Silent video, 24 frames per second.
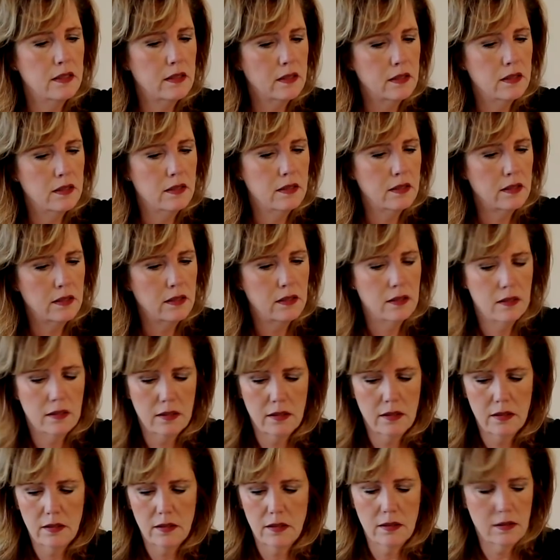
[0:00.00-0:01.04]

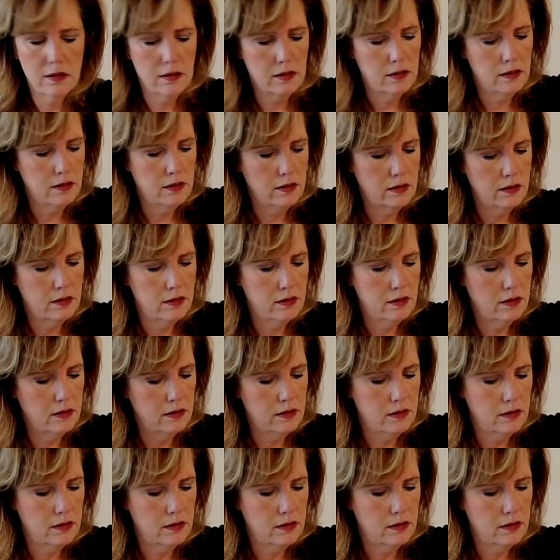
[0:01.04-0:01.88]
(silence)